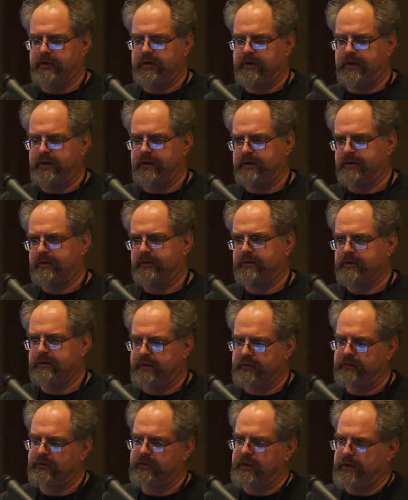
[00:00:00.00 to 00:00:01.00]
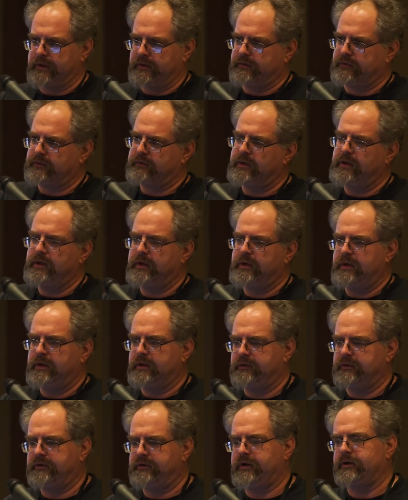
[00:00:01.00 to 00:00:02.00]
you know, oh, this Linux
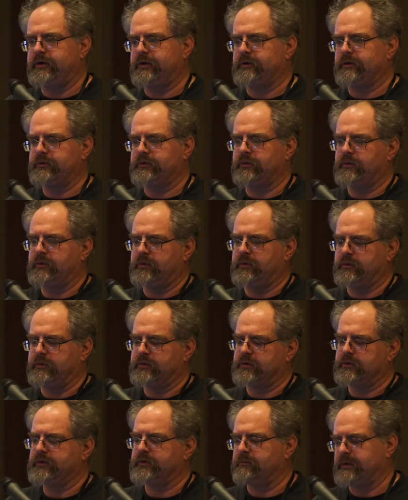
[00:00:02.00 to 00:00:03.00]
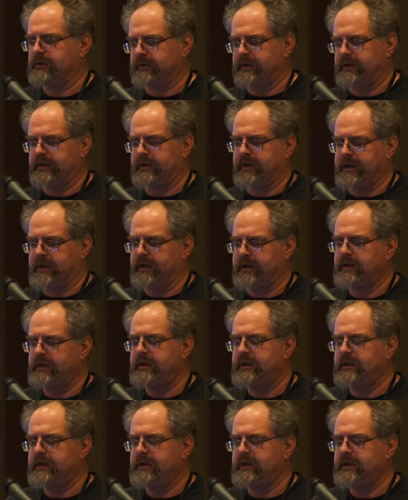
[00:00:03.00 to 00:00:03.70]
is 10 years old or something like that.